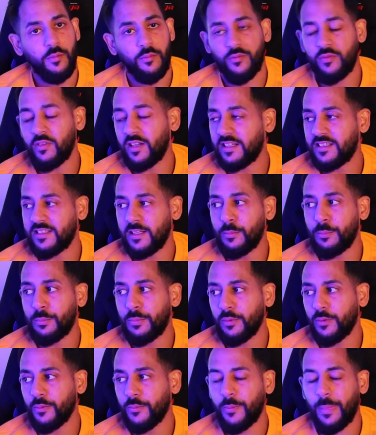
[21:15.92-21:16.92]
For
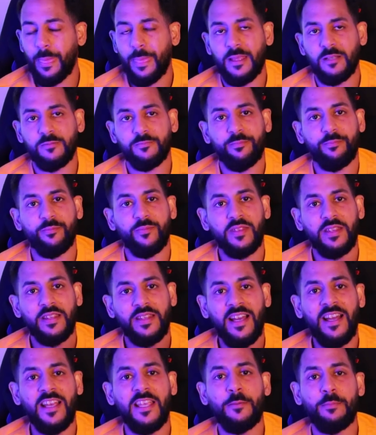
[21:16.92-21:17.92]
example,
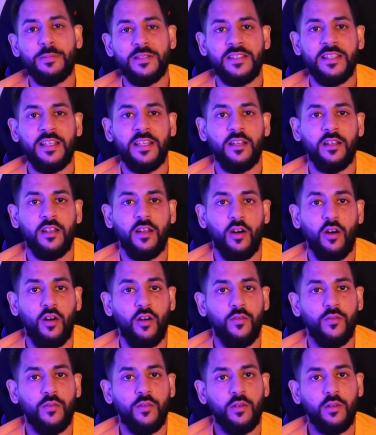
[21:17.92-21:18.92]
90%
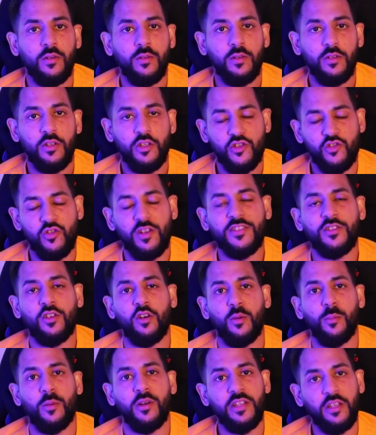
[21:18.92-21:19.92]
of your stress
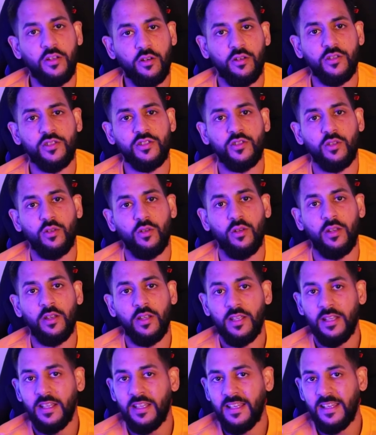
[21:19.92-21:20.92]
hormone, your cortisol,
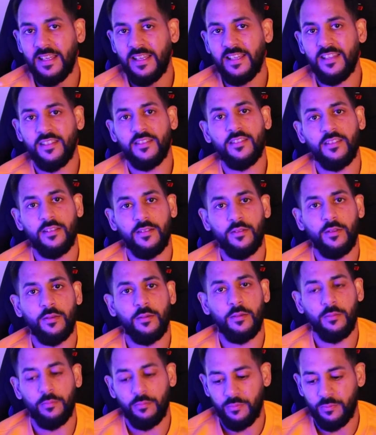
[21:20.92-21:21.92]
is
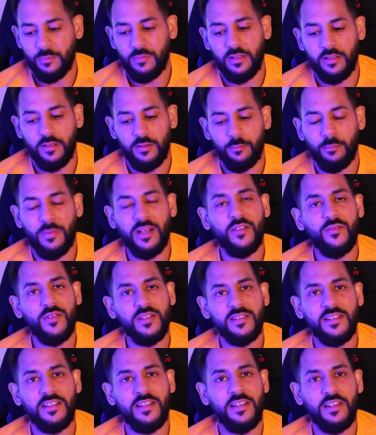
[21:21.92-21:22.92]

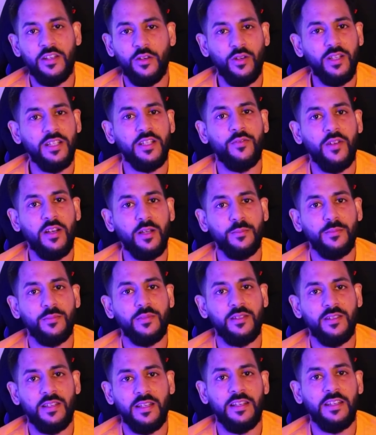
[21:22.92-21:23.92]
manifested in your gut, it
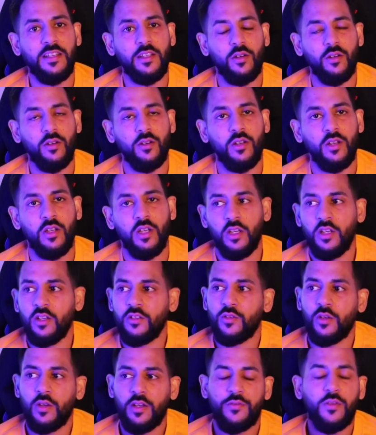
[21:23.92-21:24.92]
developed in your gut.
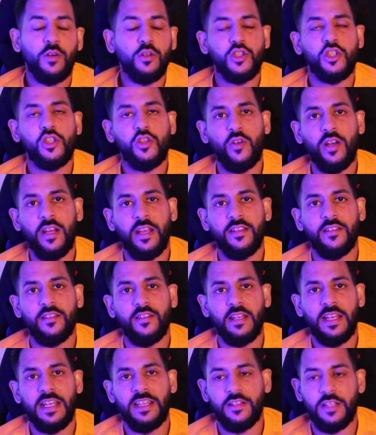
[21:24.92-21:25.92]
So if you're stressed,
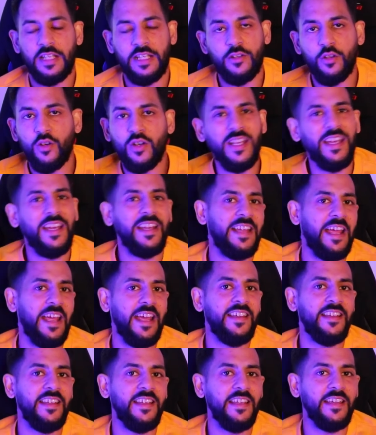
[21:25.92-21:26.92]
if you don't get a
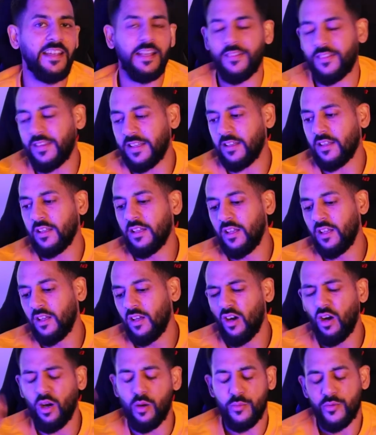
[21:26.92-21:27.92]
headache and think,
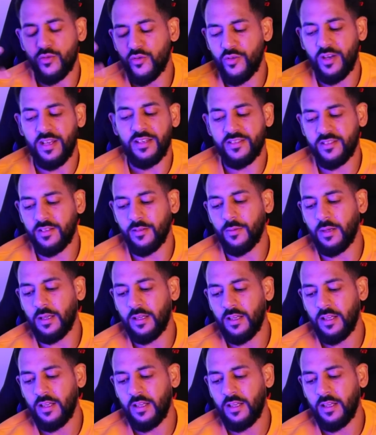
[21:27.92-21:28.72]
oh, I'm stressed, uh,